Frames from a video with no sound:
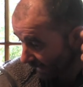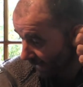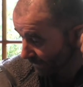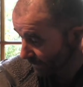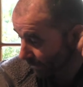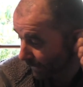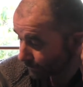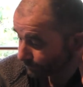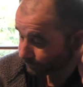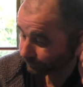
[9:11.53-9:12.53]
last night,
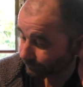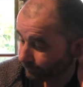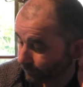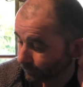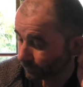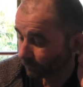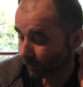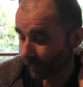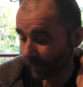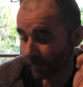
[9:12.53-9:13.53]

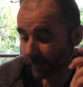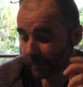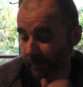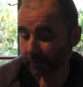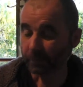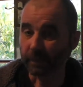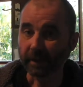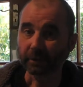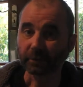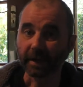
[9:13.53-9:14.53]

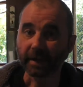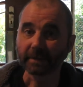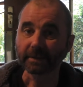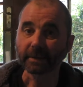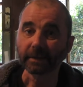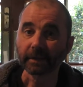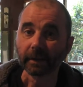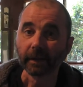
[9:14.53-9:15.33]
about 3 hours in,